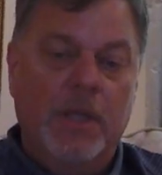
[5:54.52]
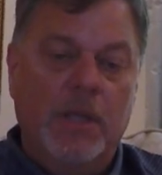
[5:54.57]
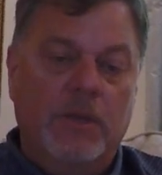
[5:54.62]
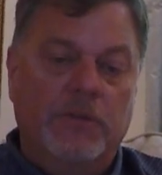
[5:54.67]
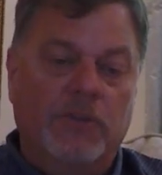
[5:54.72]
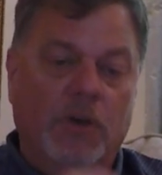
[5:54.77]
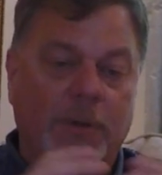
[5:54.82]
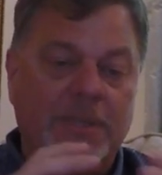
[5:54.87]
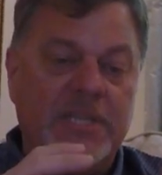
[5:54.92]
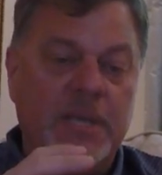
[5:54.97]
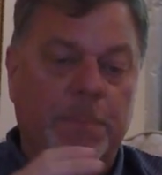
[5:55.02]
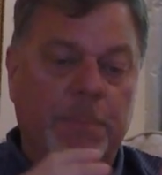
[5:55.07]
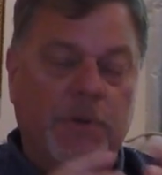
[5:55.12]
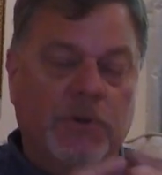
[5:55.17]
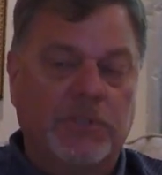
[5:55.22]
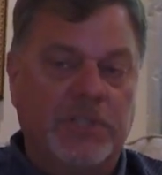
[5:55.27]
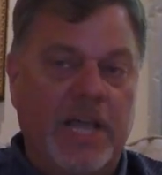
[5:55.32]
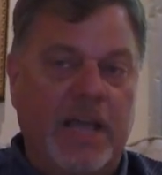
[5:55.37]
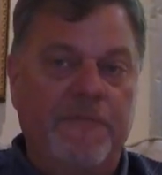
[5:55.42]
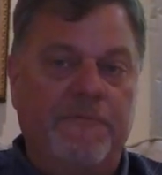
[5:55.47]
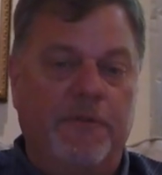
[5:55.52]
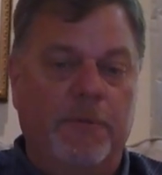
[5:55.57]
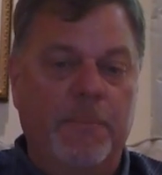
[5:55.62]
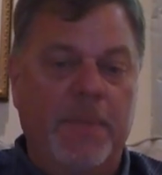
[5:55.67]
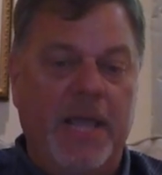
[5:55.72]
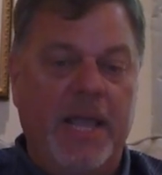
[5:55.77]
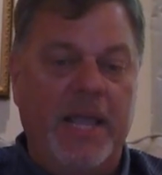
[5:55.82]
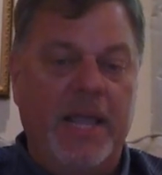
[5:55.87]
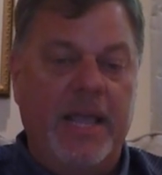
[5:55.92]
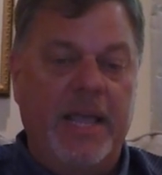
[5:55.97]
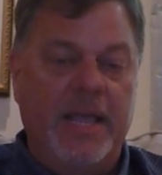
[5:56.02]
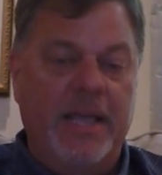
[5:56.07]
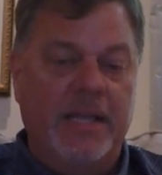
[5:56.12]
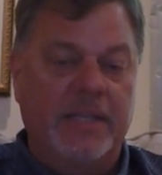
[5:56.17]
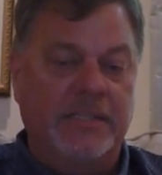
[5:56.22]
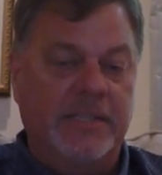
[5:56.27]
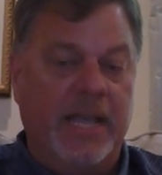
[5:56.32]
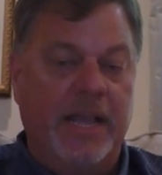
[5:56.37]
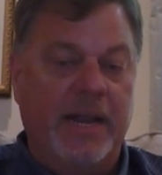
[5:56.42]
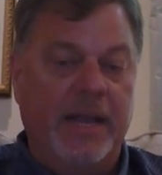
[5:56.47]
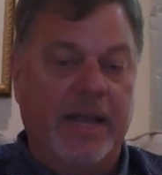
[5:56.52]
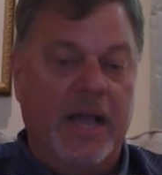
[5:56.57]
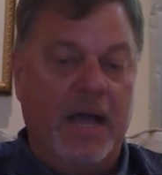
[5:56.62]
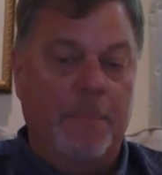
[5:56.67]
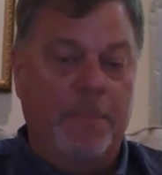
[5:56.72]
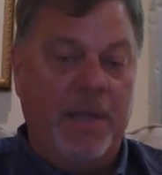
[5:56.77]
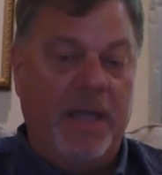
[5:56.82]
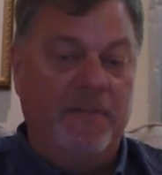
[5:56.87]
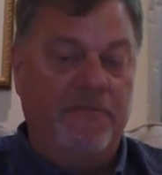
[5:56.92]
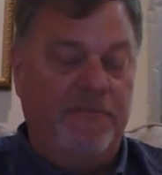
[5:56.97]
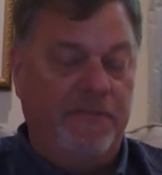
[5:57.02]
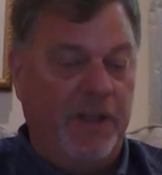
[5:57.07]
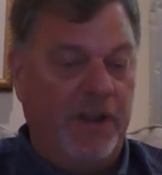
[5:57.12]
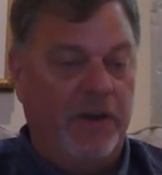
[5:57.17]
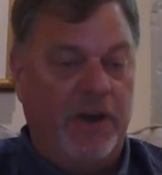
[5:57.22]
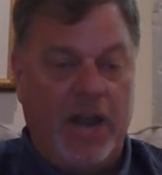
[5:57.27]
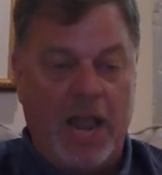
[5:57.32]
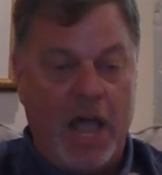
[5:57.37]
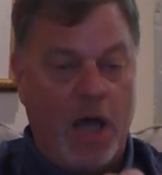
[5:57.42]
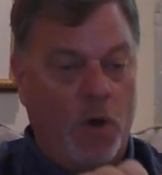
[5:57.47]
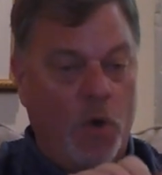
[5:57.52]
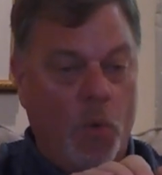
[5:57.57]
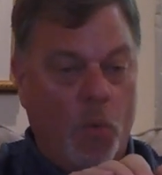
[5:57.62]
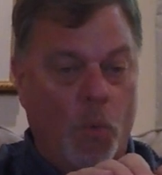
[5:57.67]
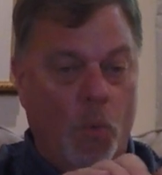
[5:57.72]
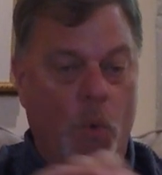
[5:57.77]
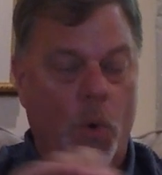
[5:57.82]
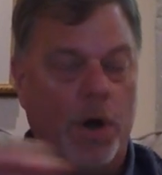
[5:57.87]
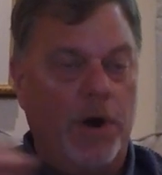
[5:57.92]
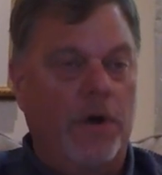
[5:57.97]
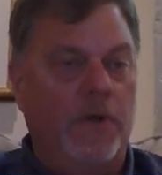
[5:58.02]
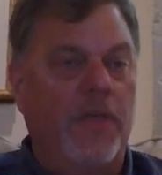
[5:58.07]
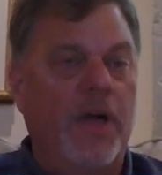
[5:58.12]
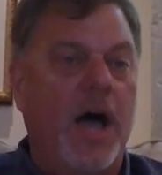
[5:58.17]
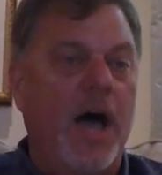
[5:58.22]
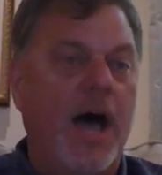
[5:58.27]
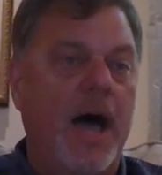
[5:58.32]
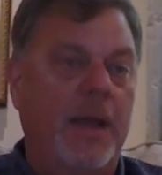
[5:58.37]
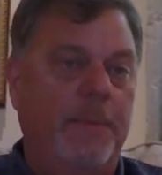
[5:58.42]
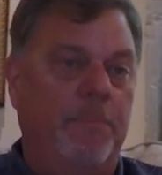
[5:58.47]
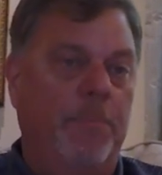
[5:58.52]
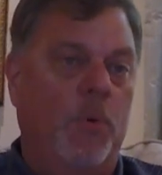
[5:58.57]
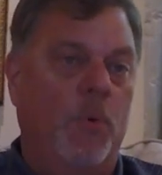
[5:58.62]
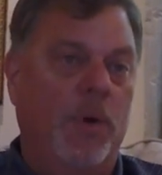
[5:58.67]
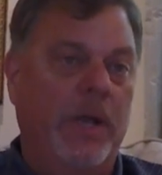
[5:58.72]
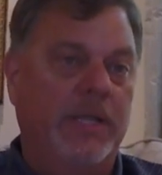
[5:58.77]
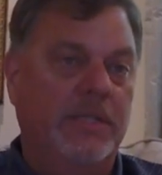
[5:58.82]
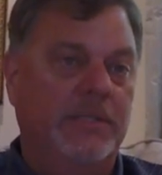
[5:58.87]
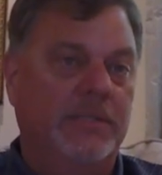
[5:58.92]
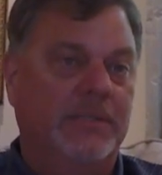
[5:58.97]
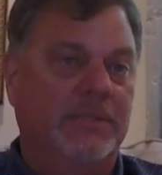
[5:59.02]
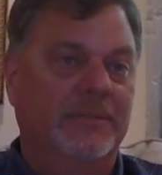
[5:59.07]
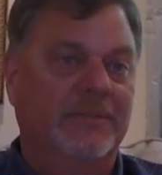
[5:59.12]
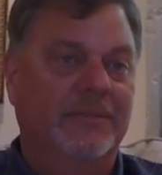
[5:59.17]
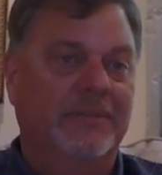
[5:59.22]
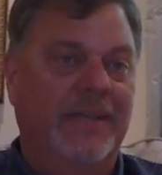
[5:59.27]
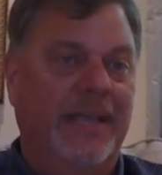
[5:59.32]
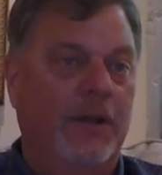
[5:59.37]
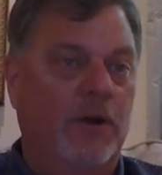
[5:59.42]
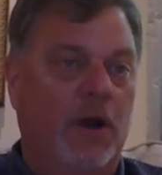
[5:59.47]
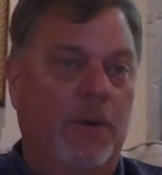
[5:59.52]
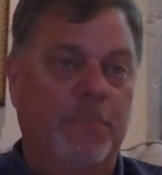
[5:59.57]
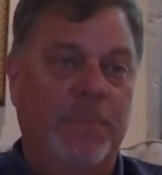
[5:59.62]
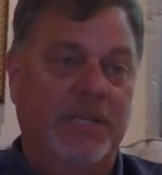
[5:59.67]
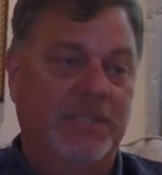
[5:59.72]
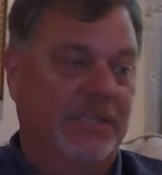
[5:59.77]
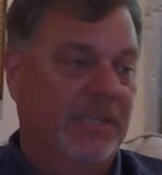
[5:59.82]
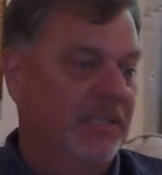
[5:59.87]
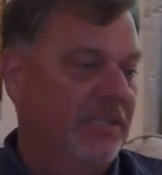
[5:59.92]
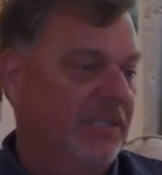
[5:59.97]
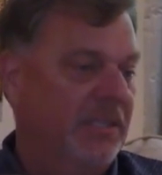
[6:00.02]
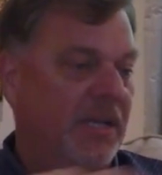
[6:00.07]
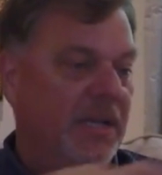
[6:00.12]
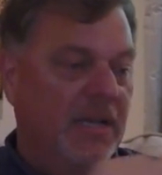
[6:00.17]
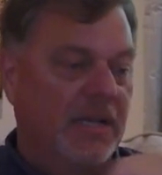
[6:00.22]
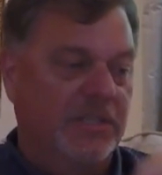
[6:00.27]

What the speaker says: So a typical day for me is getting up and figuring out what are the hot points in our business.